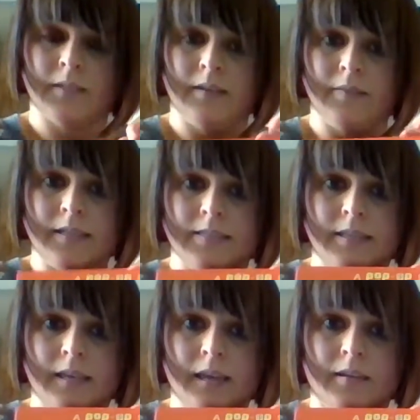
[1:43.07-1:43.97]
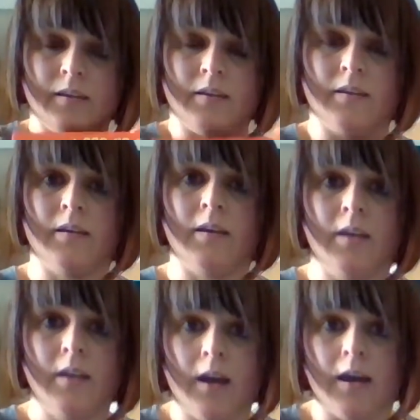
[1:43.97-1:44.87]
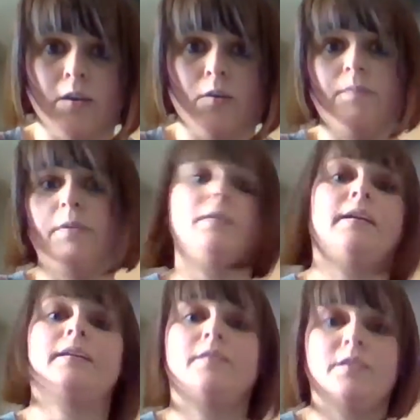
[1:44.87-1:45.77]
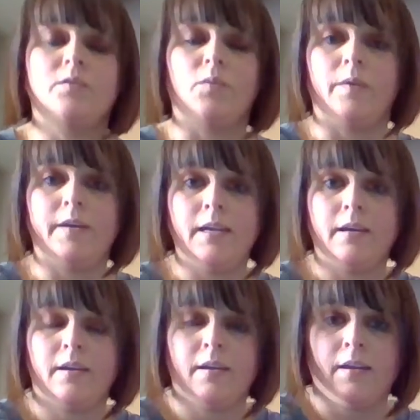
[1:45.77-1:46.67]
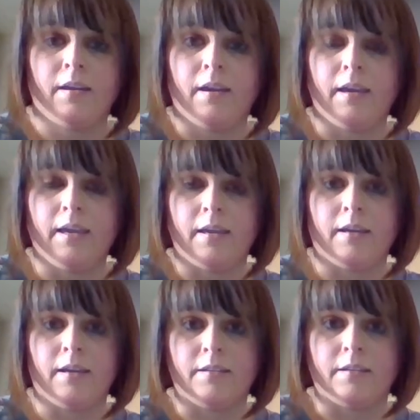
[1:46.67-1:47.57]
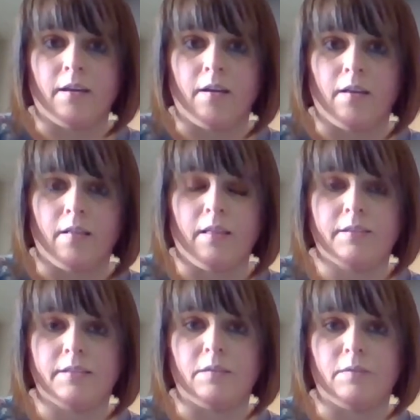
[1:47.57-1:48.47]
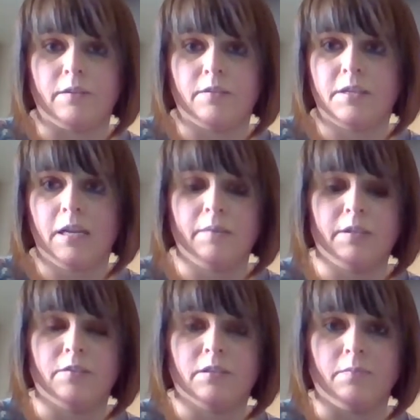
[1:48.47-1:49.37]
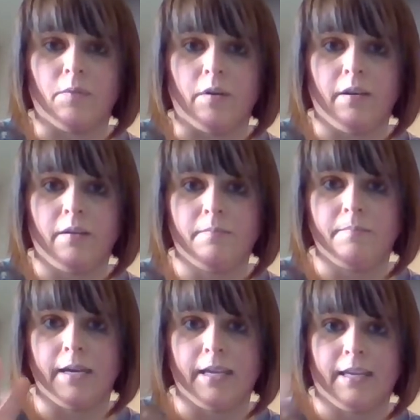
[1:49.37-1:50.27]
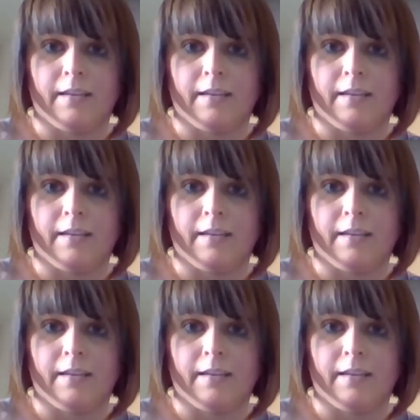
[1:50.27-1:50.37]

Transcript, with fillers: And that's the end. I hope you liked the story, and I'll see you another time and do some more. Bye.